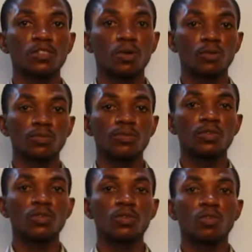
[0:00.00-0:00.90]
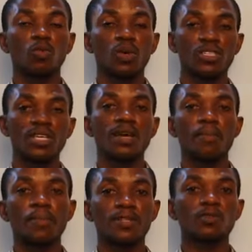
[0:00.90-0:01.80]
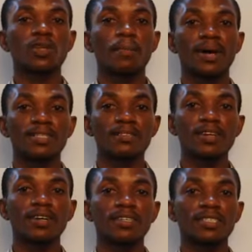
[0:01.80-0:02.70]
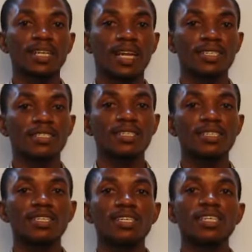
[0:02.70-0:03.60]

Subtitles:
So, when you say a particular material is elastic,